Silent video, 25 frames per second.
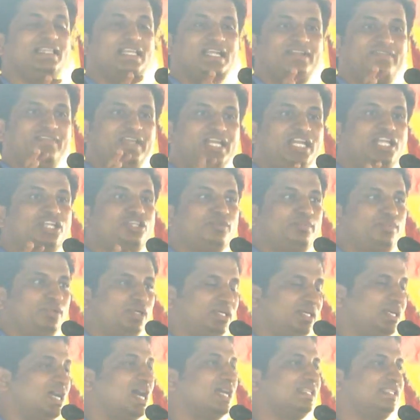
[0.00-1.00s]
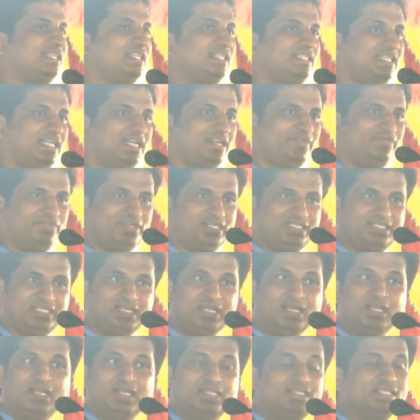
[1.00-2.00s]
that we need to put our sincere efforts.
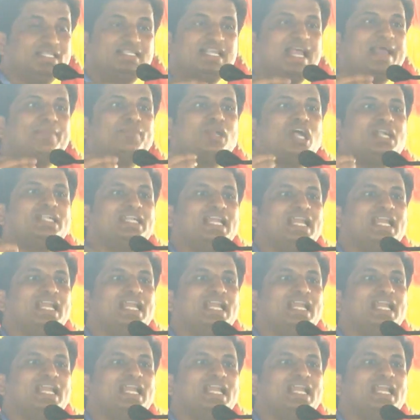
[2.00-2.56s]
This I'm not